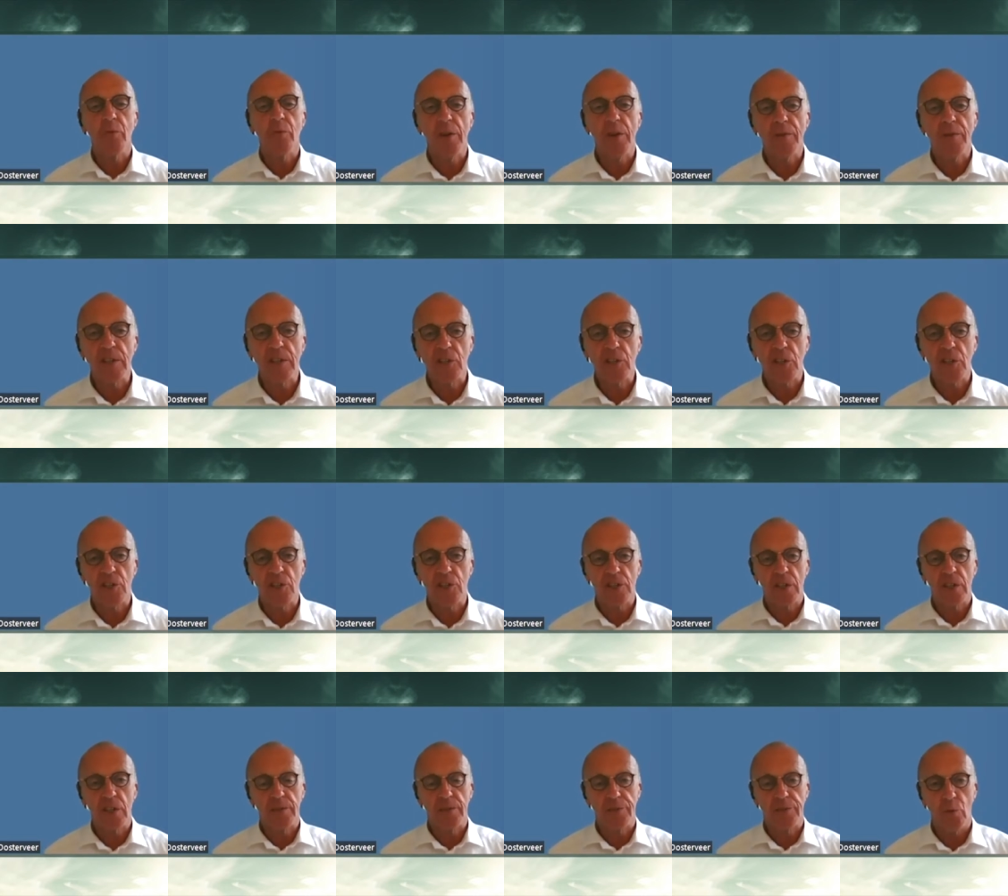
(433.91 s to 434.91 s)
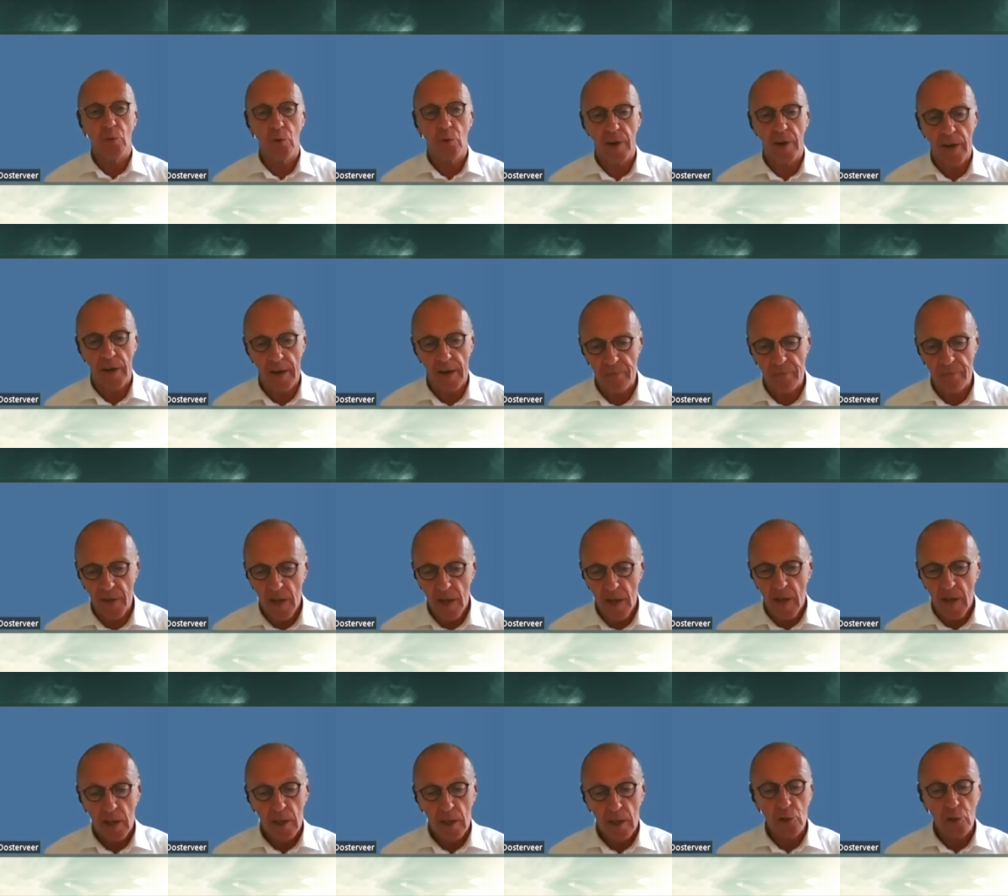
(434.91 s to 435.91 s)
We've existed for um,
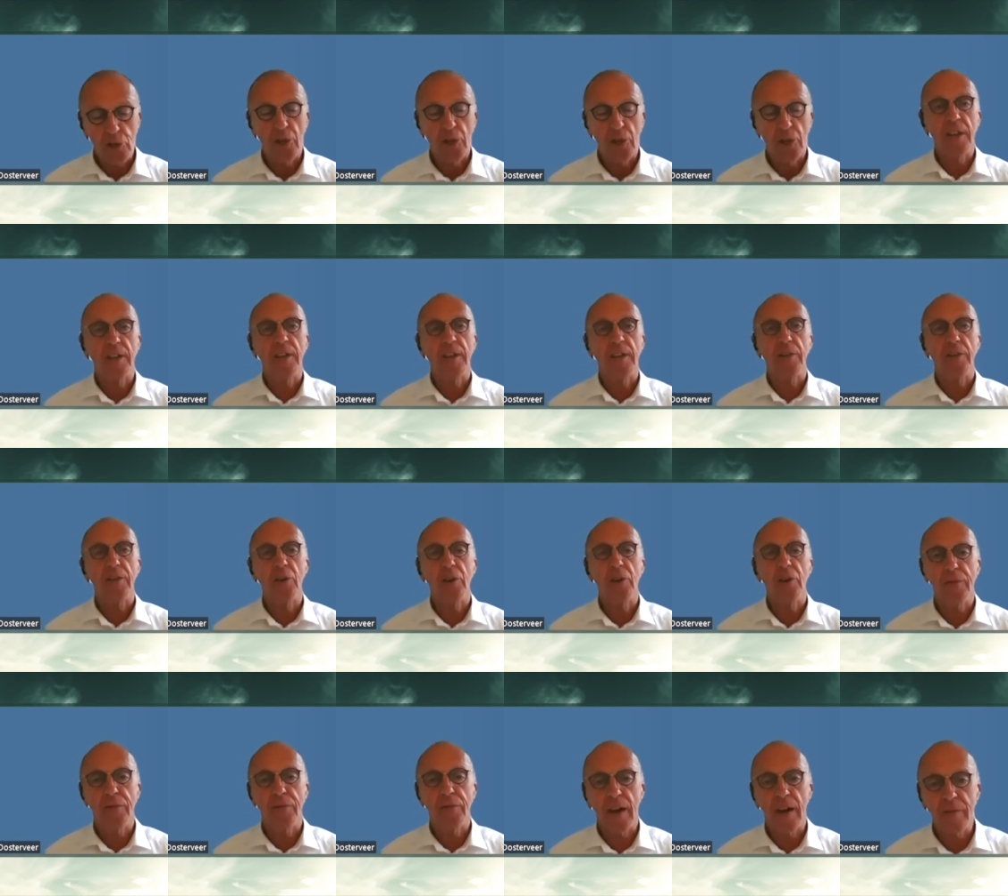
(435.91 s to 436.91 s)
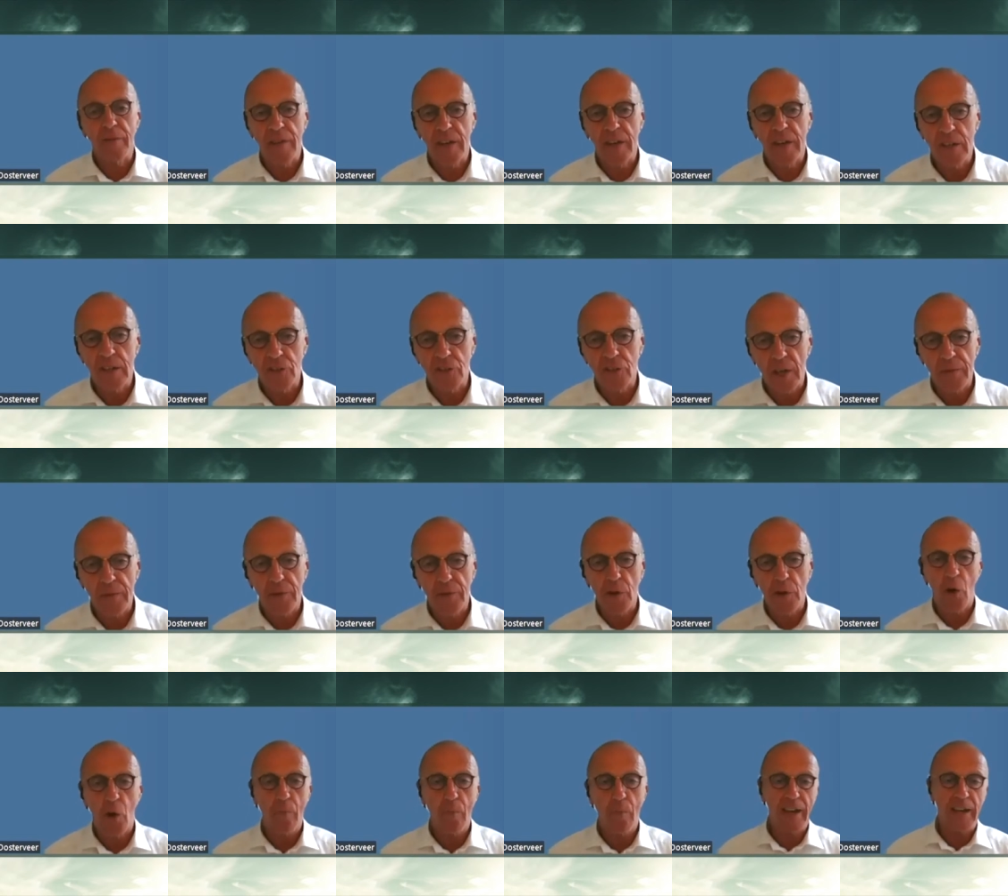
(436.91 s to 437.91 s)
close to 135 years. And if you
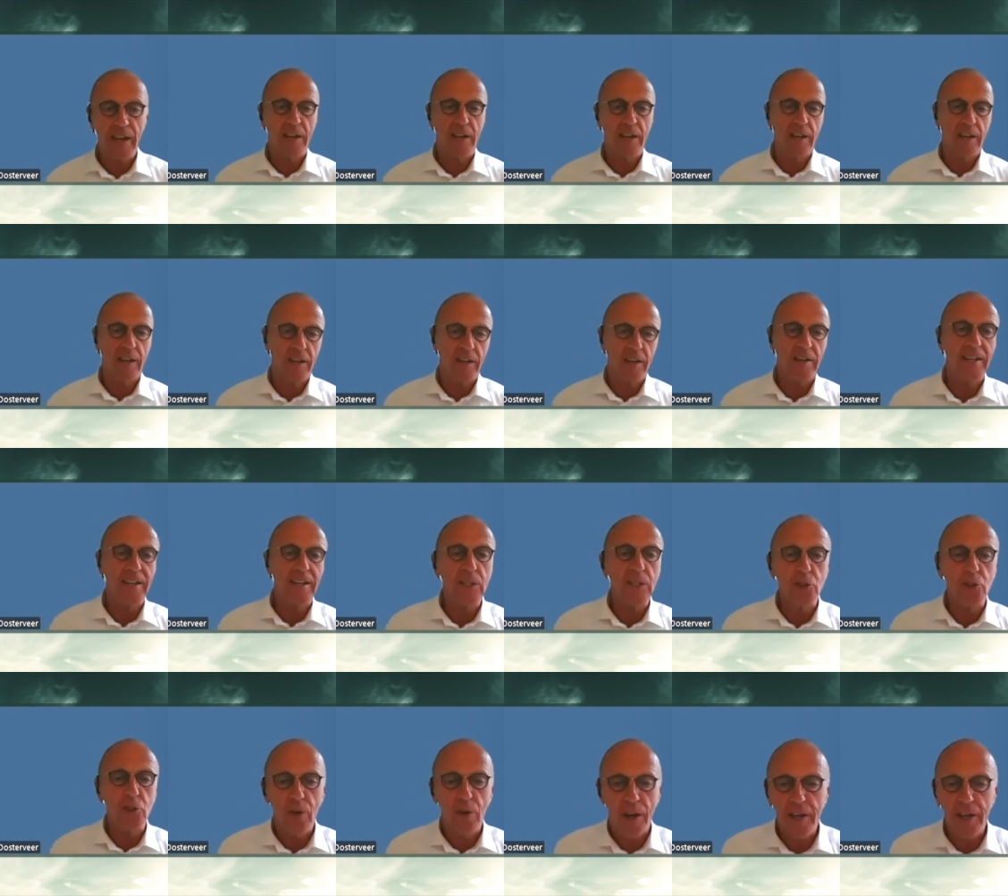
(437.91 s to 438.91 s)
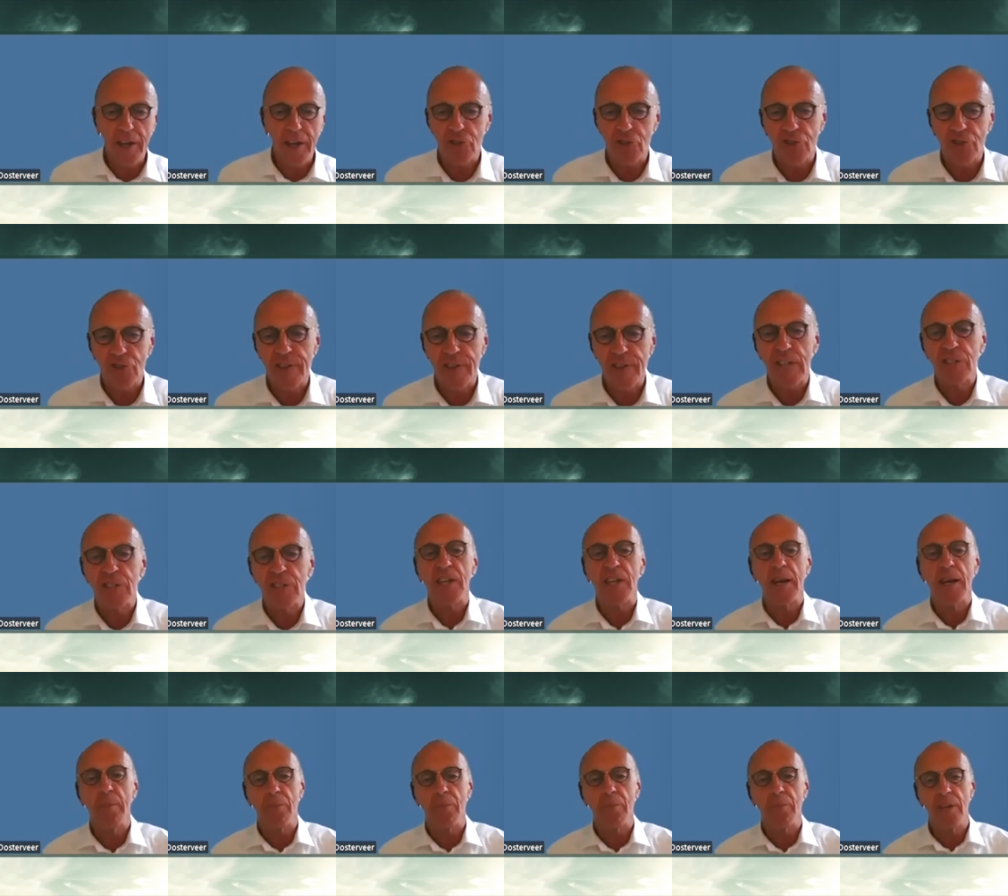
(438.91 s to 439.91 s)
go back uh, into our history as a
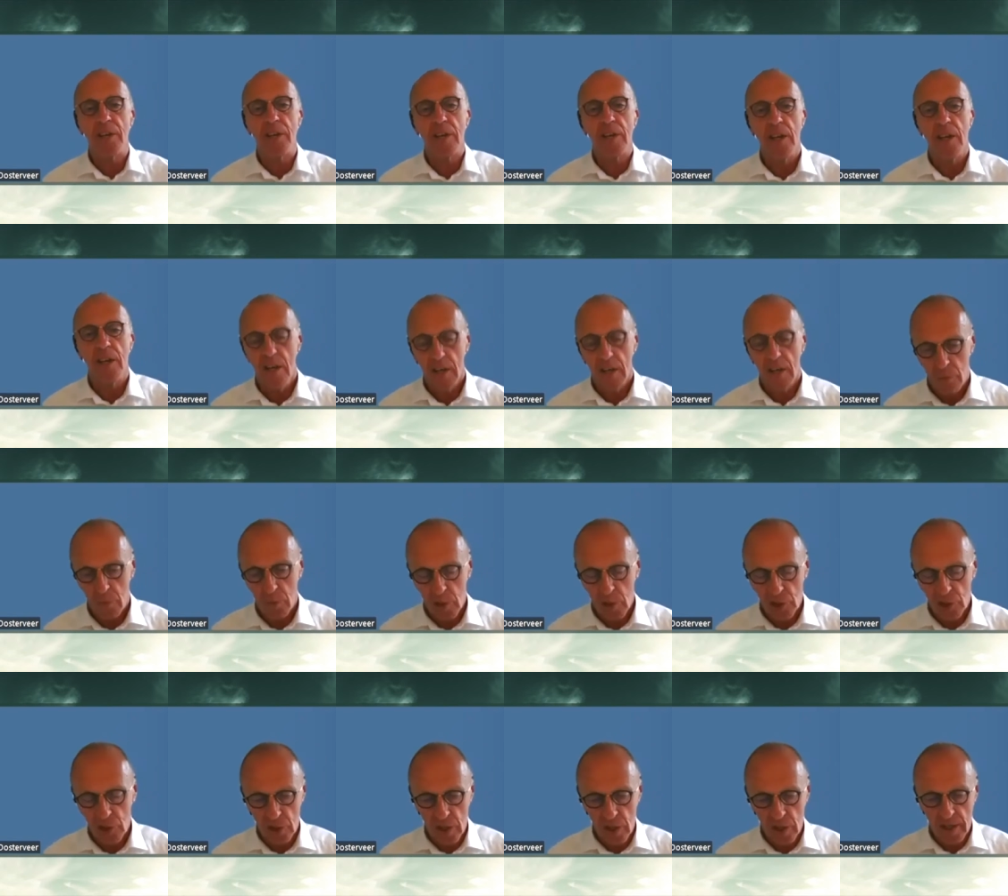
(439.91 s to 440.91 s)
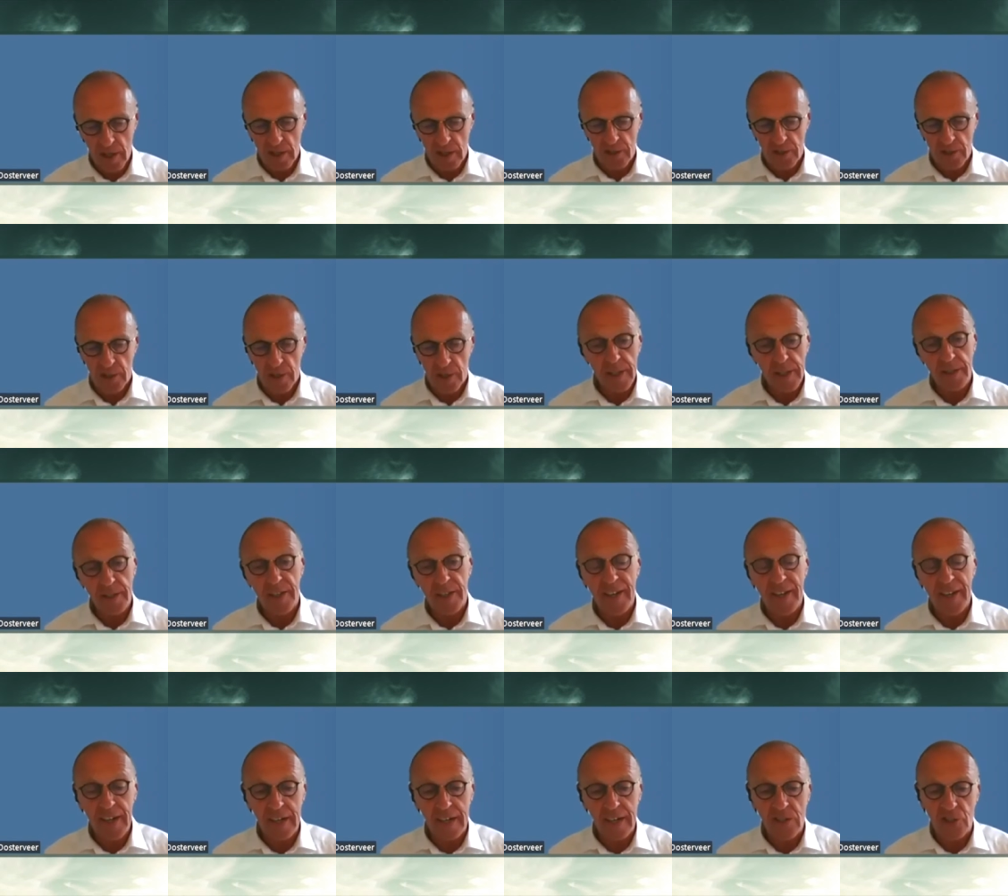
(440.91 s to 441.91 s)
company, which started uh, in the
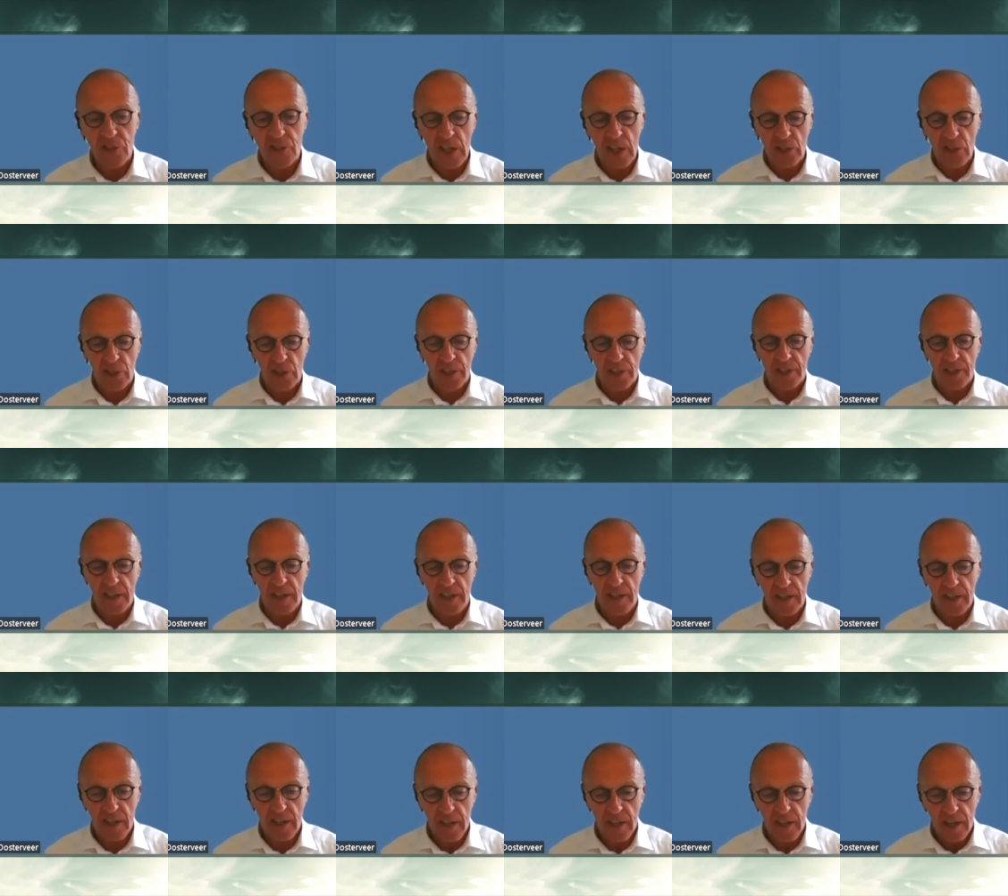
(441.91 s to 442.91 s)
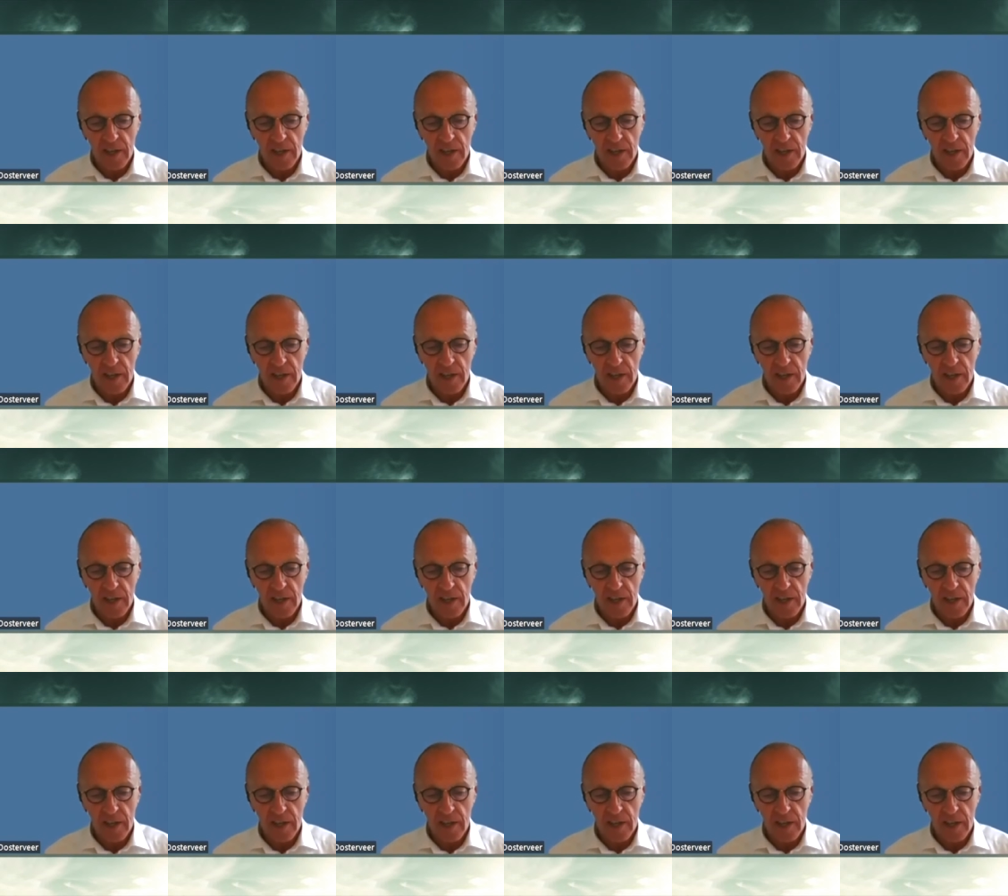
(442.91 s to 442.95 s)
Netherlands actually, then